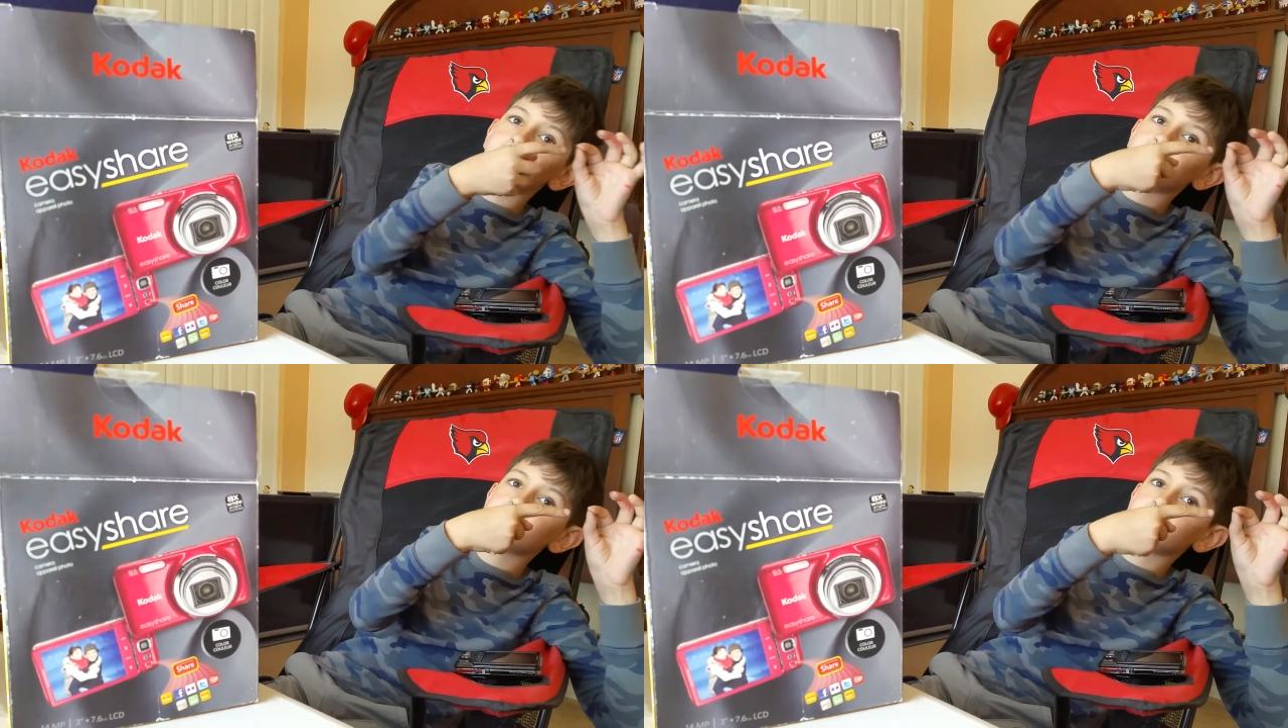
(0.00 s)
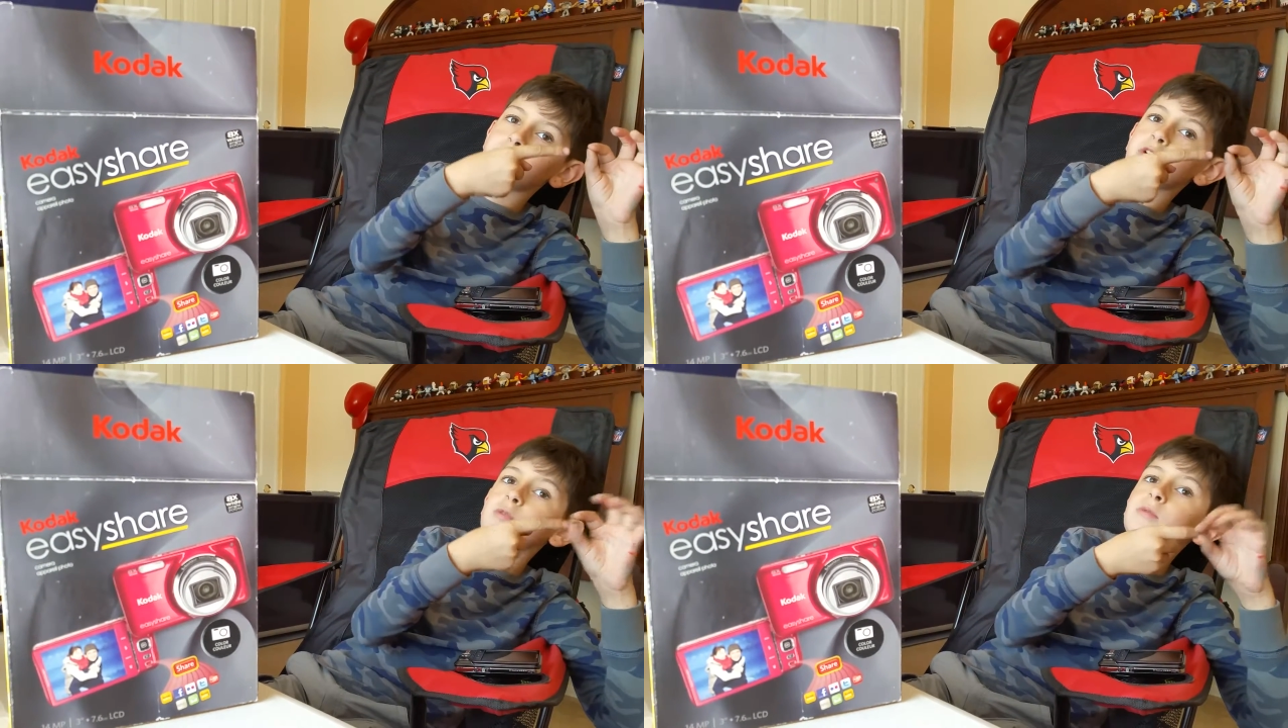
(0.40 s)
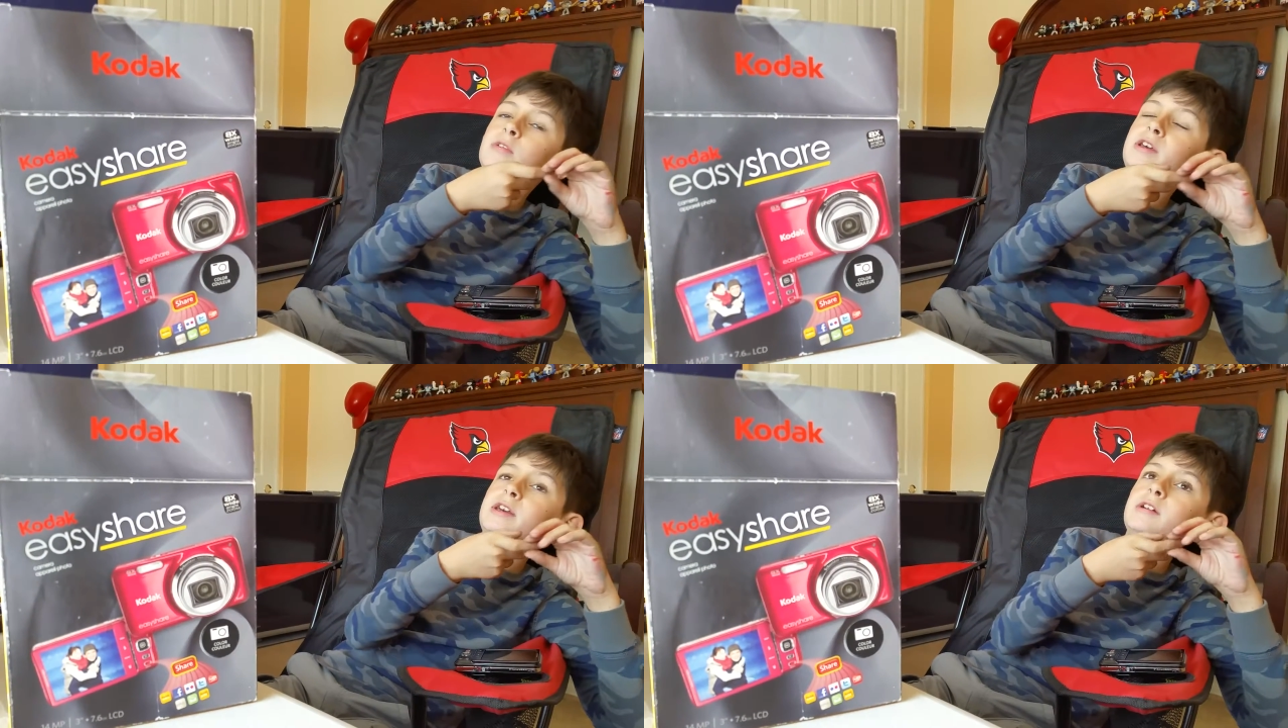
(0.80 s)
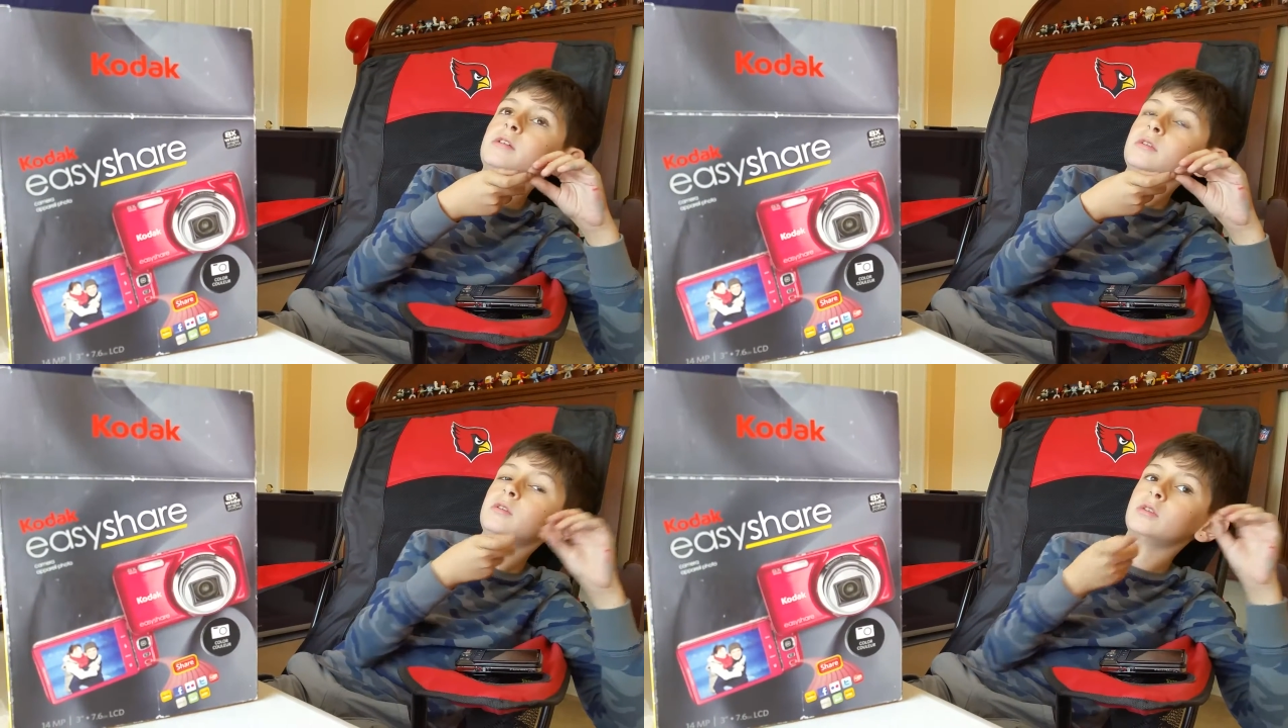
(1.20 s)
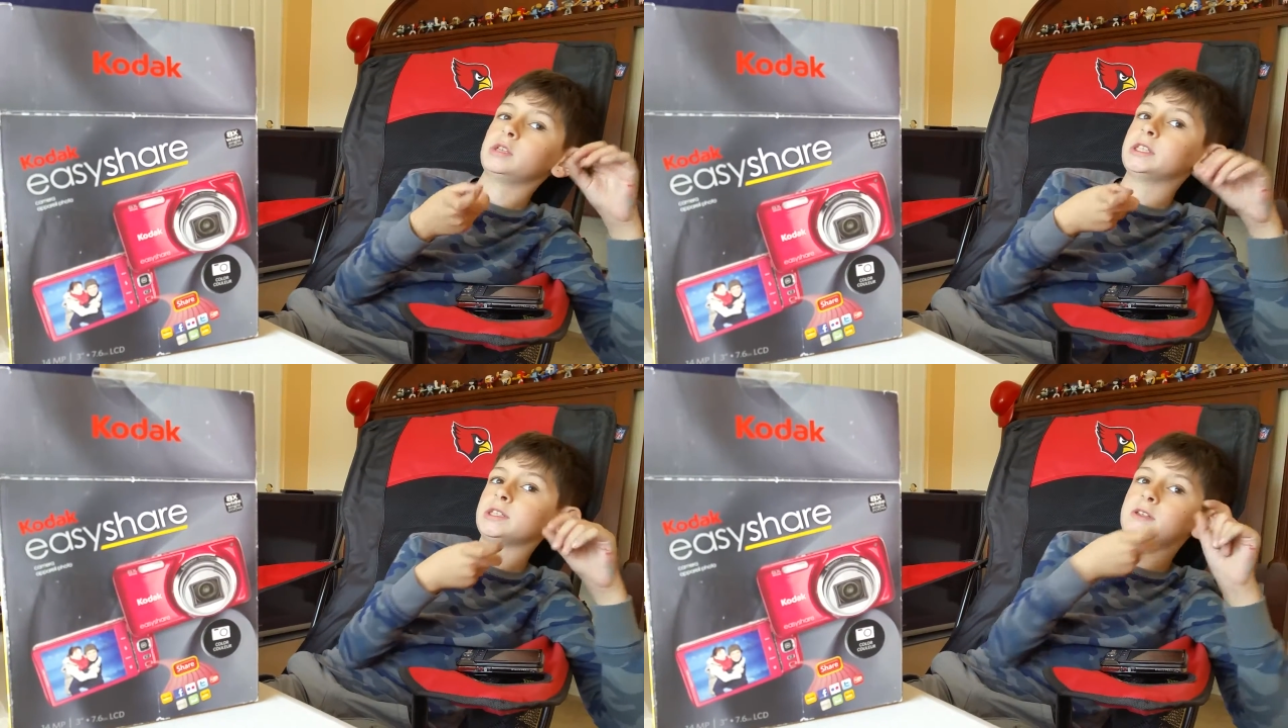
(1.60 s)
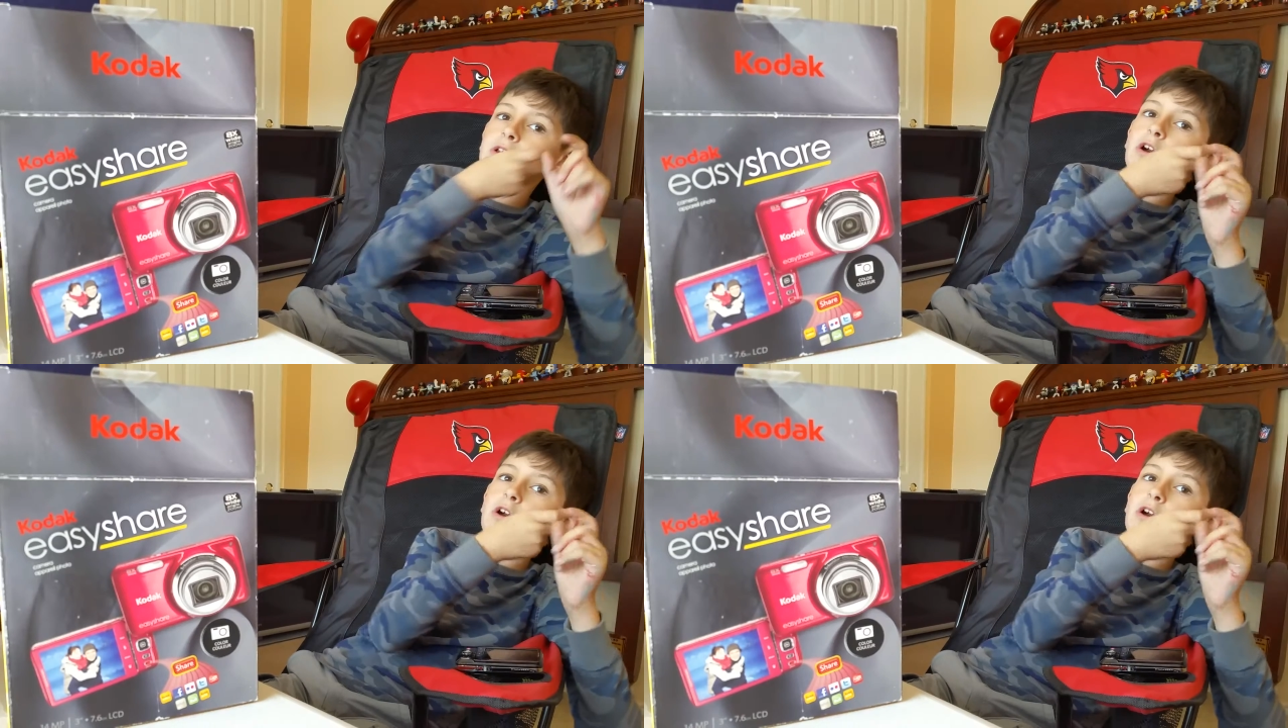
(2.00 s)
and it says recording or just